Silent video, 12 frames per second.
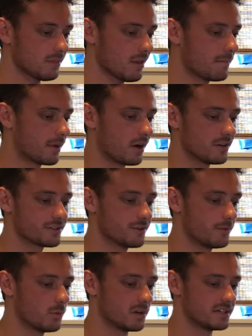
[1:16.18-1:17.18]
But also
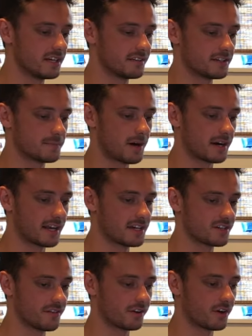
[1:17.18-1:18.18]
if you want to take this
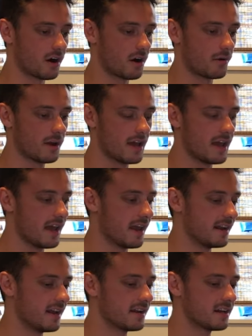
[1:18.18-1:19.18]
podcast on the go
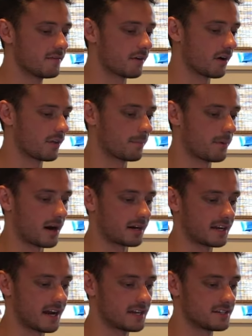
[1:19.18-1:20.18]
and any of our other
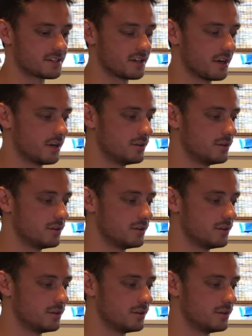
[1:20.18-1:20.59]
podcasts,